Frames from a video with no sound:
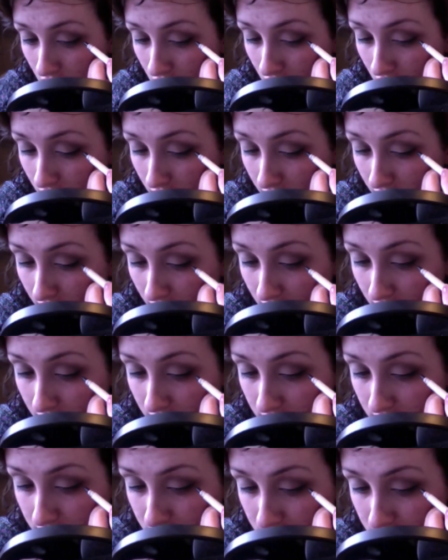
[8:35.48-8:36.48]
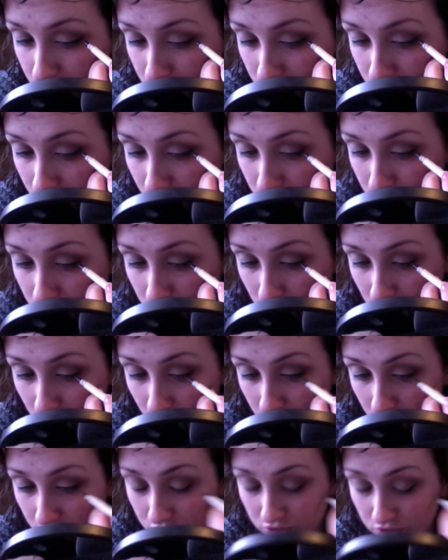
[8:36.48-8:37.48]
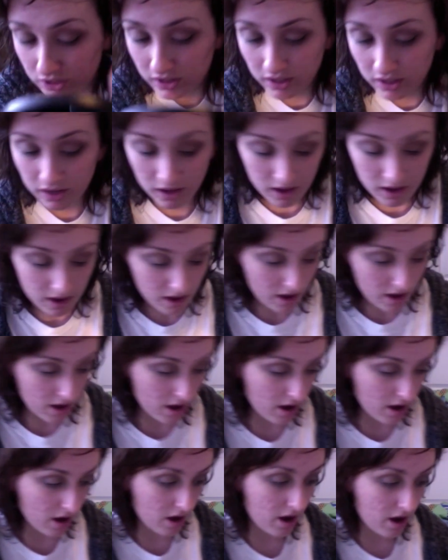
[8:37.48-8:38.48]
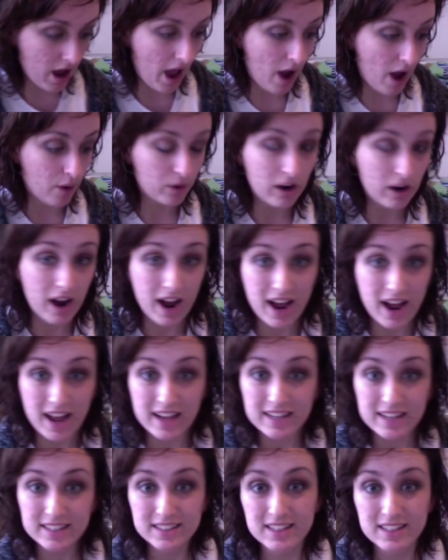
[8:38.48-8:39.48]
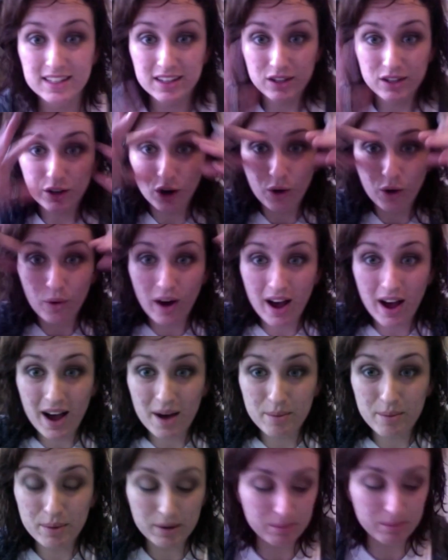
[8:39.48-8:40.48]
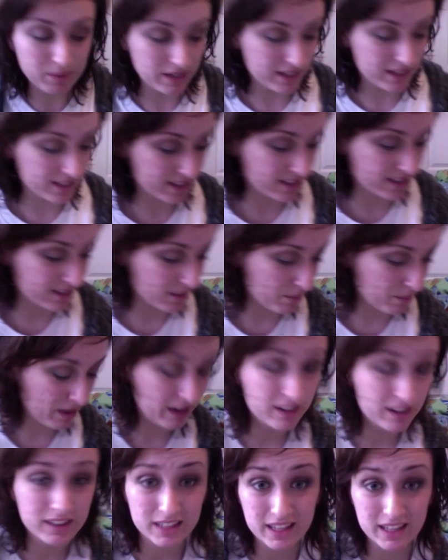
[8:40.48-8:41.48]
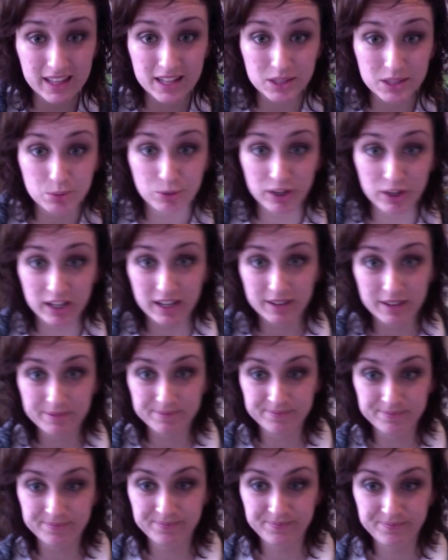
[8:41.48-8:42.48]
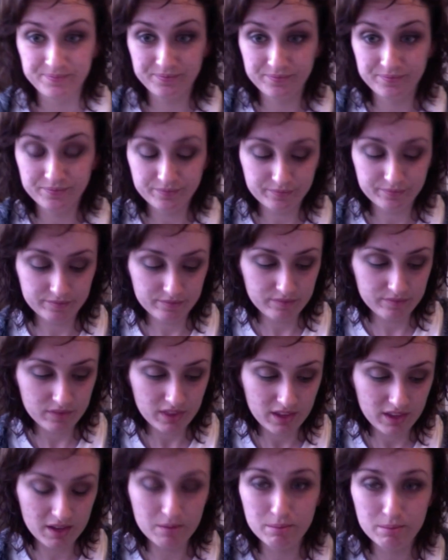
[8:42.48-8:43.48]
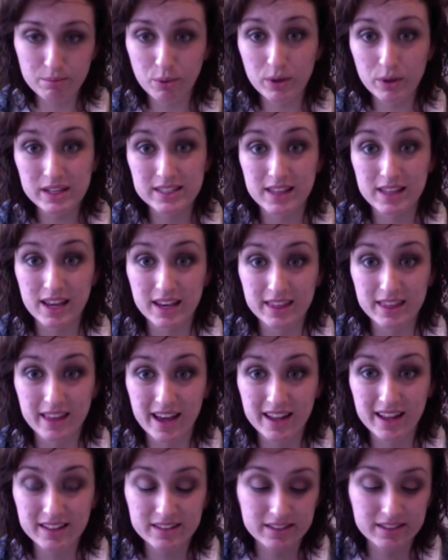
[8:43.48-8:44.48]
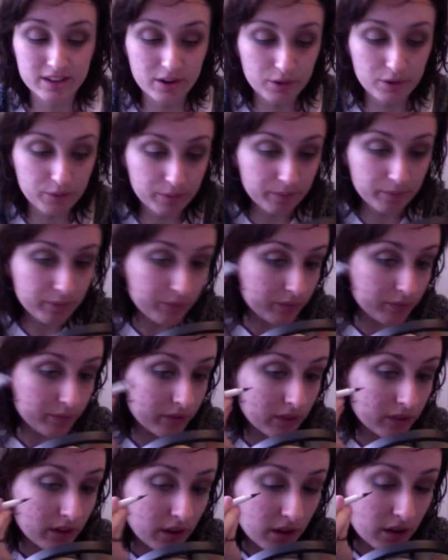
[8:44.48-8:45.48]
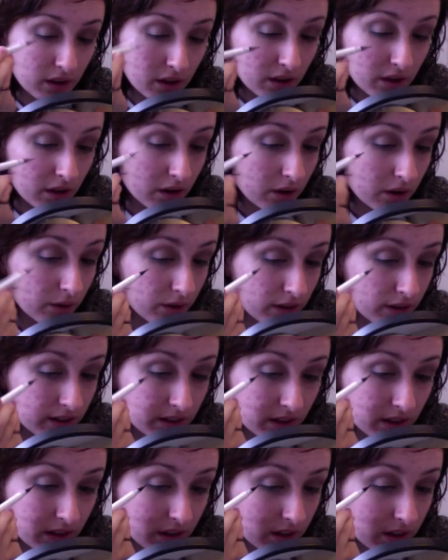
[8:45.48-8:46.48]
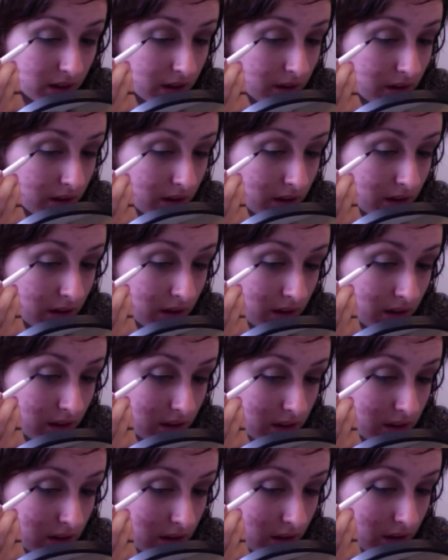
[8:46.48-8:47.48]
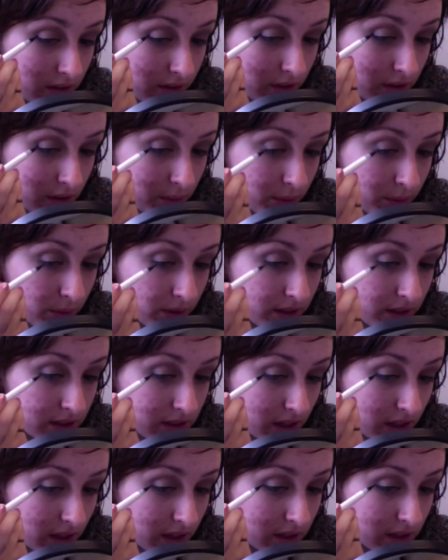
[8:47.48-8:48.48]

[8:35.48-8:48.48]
Again, this just gives the illusion that our eyes go up because apparently that's pretty. And boys like that, so we're just gonna do it all for the boys, guys.